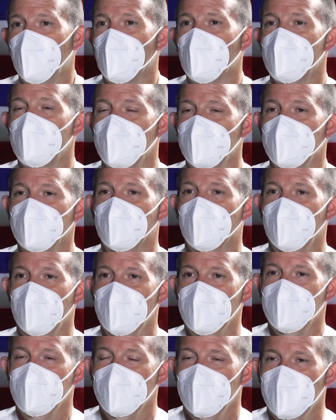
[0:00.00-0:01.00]

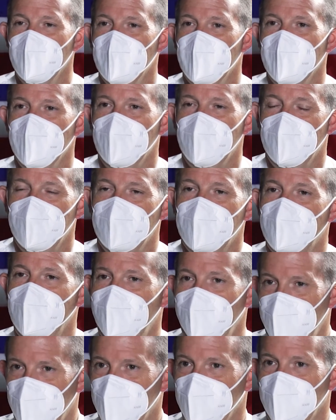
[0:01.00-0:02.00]
4-milligram
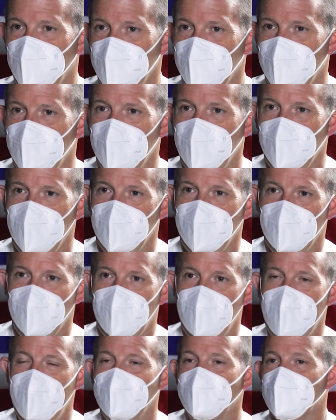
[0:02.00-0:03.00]
nasal
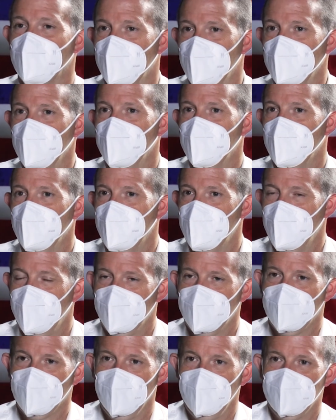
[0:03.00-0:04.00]
naloxone
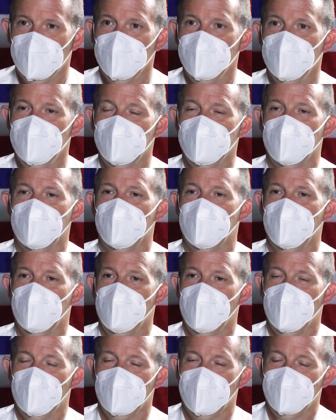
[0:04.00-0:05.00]
administrations,
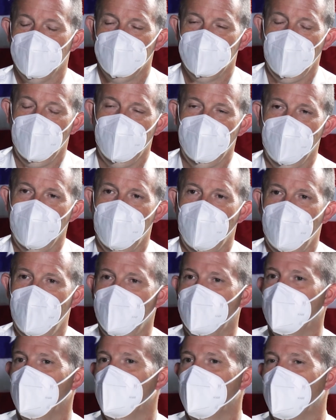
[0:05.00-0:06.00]
a safety
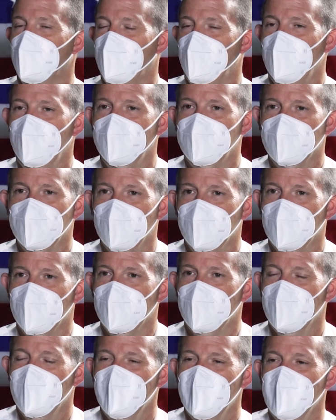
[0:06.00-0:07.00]
factor, a face
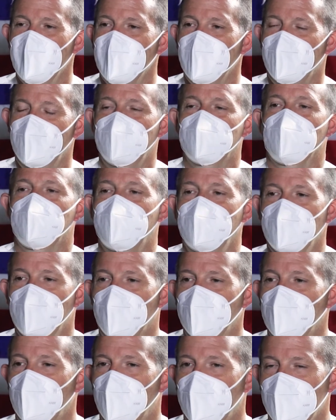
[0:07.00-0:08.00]
cover. These will be
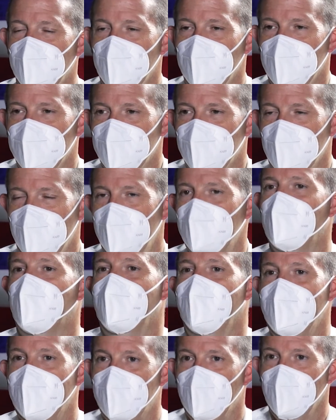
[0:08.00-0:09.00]
on all
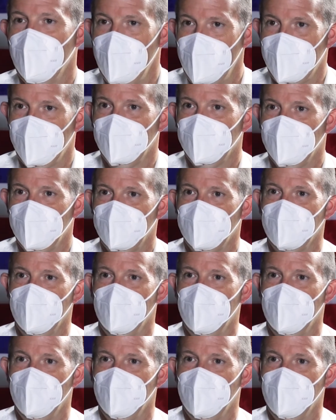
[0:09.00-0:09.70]
primary apparatus